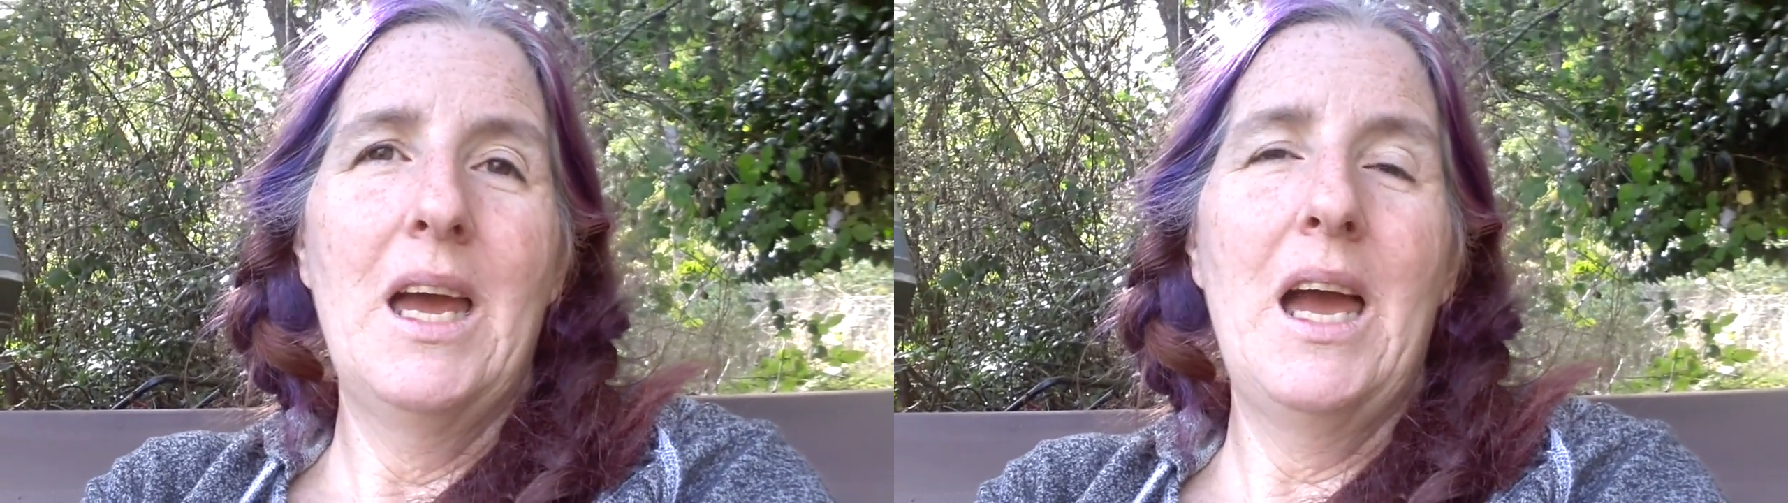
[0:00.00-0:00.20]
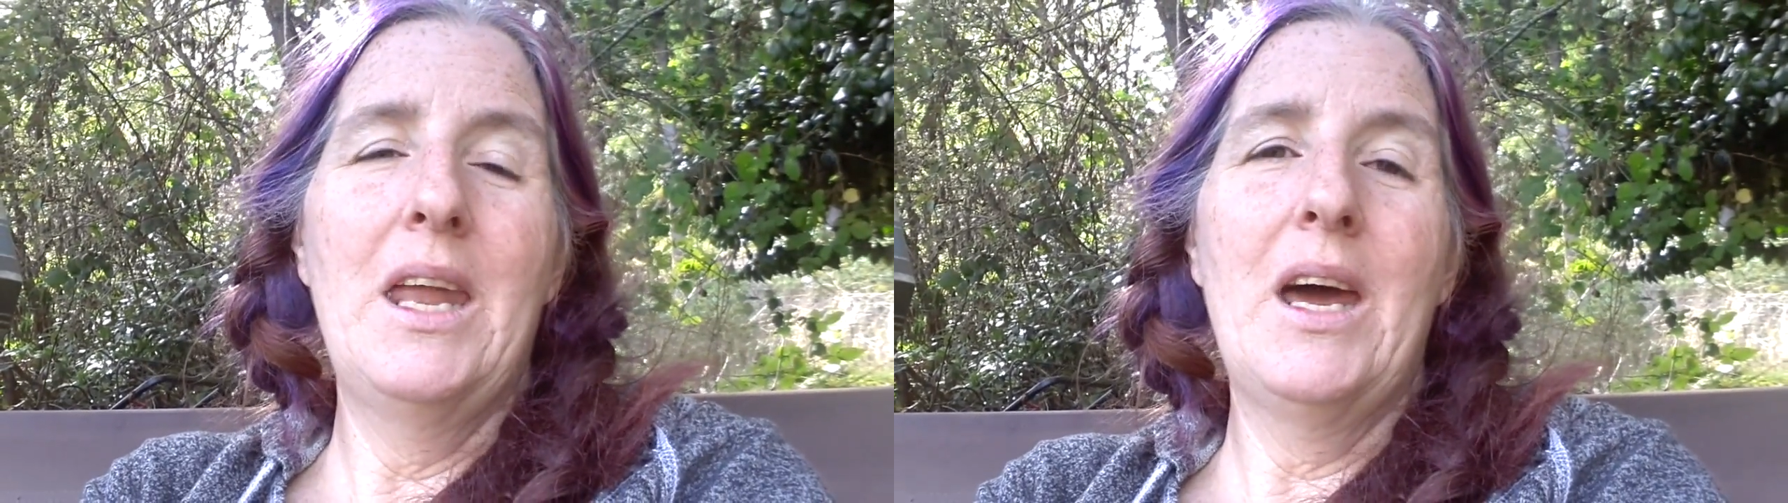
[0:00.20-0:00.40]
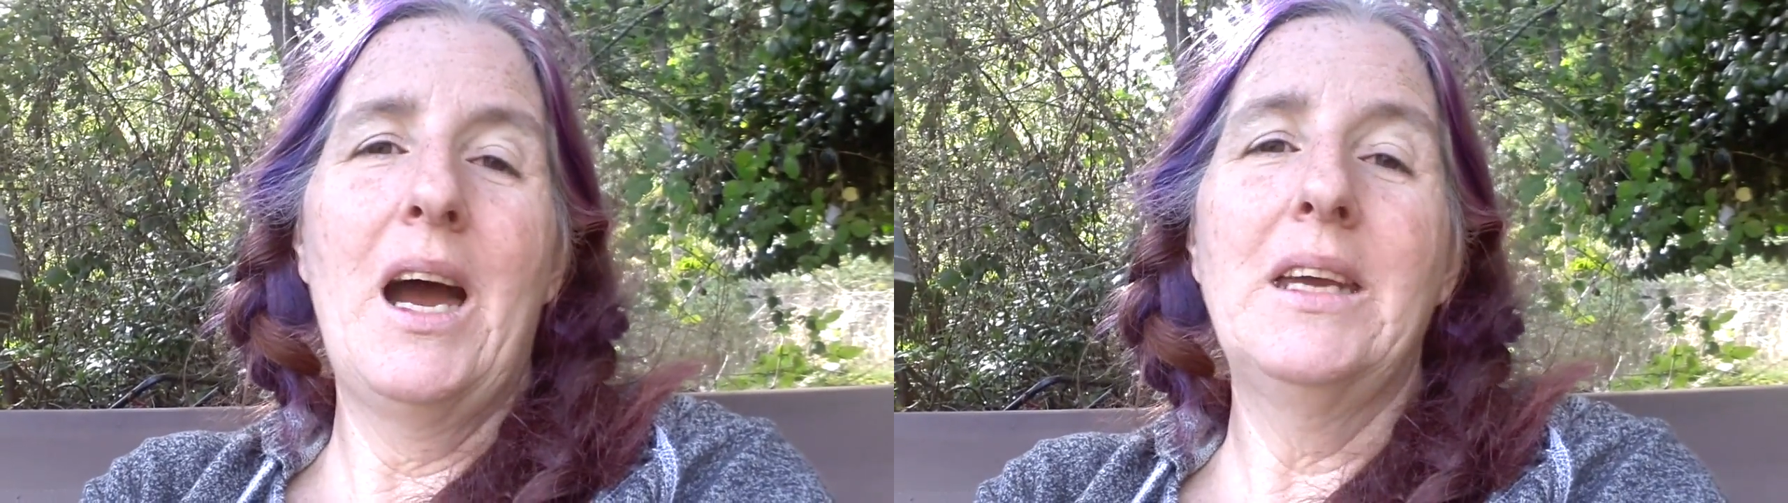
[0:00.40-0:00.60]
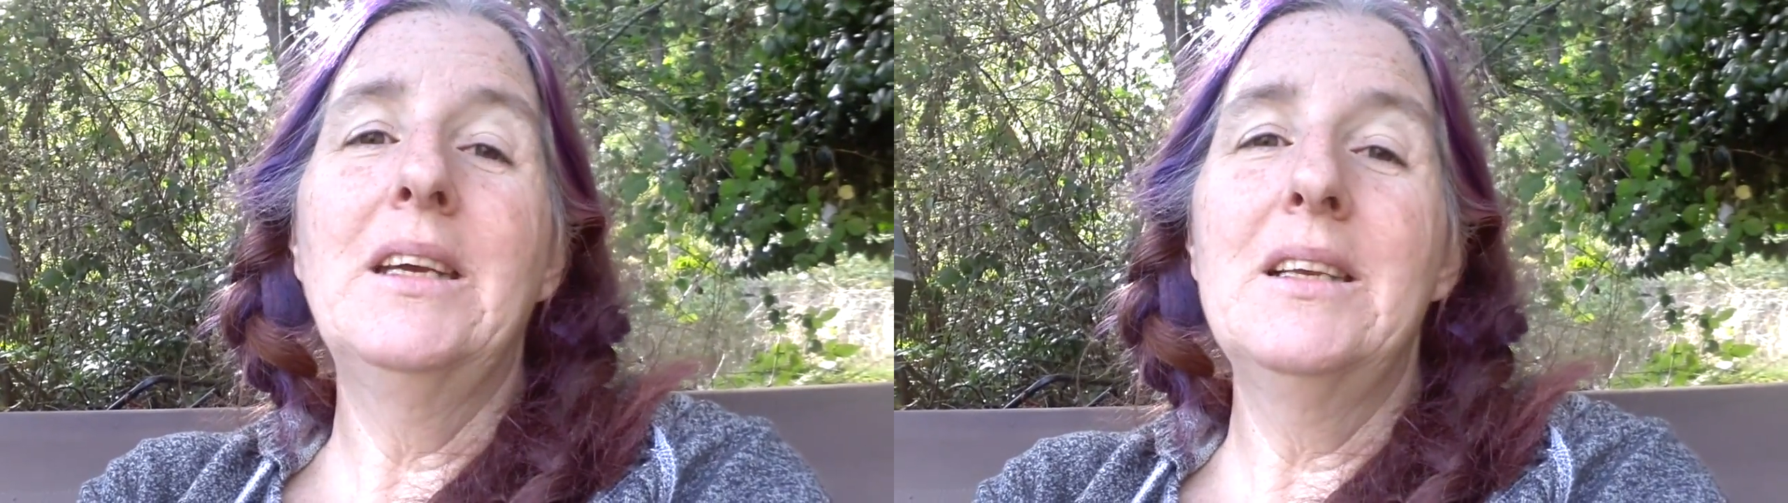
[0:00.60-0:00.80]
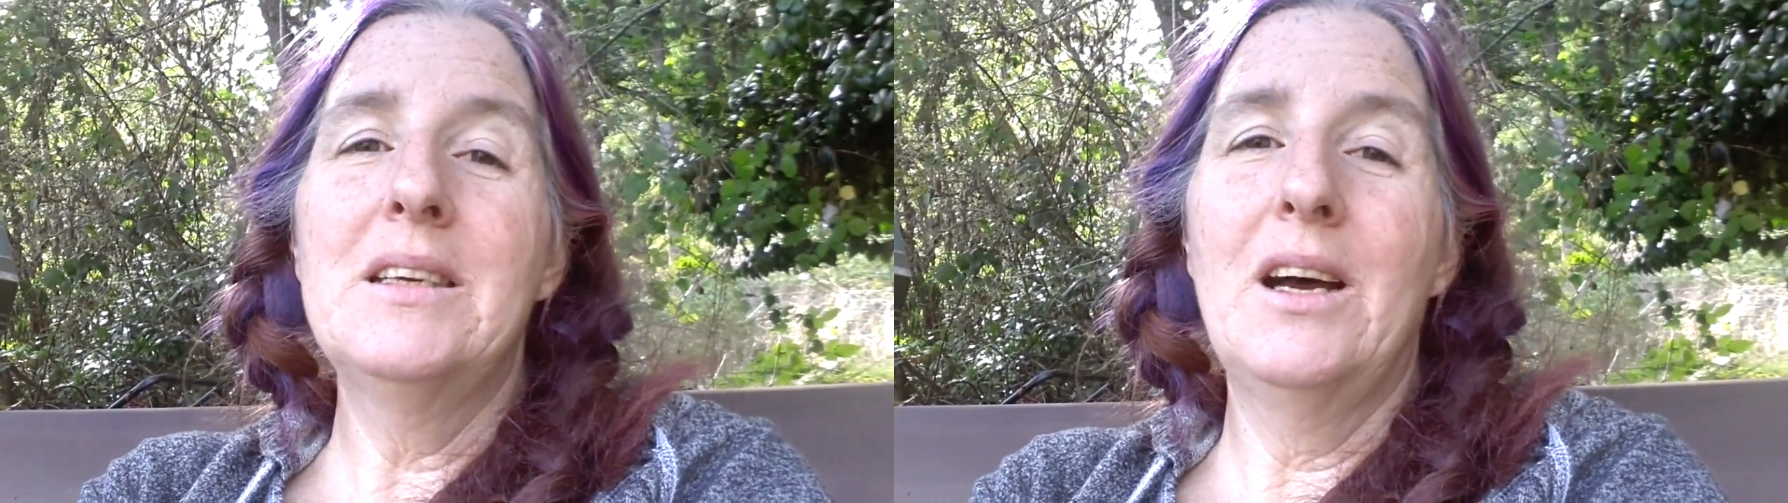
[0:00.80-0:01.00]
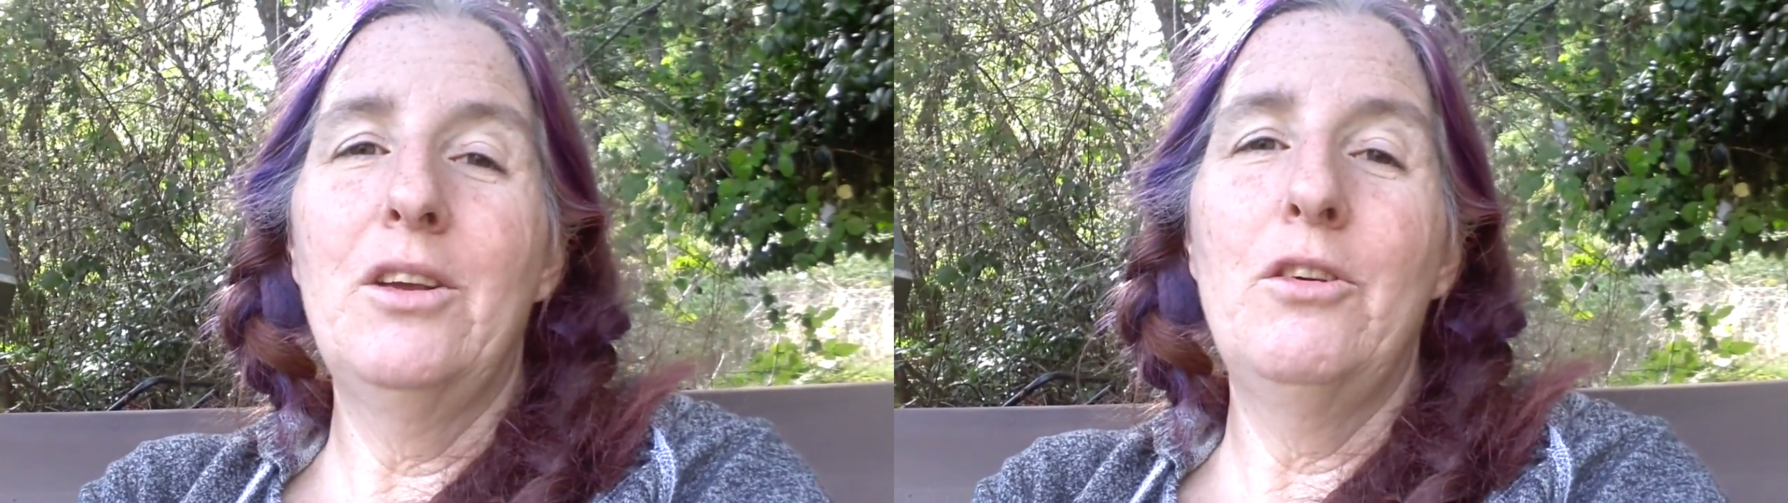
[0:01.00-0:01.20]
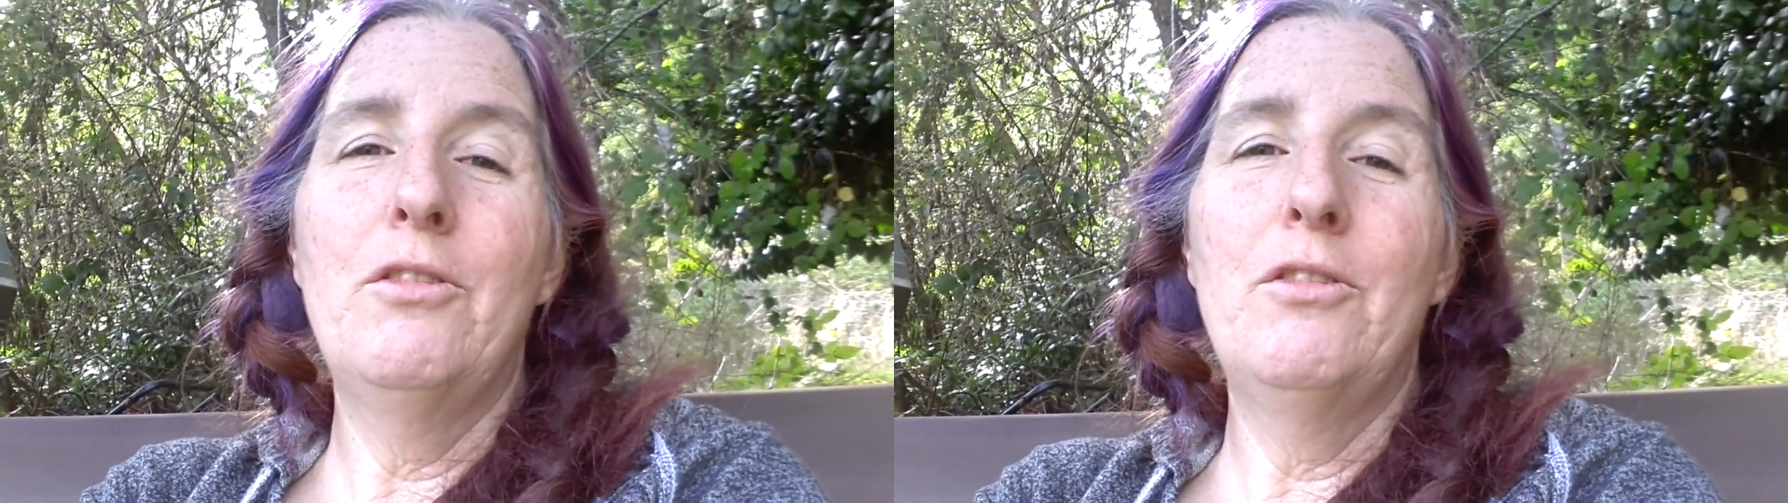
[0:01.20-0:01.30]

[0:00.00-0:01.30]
And I can tell you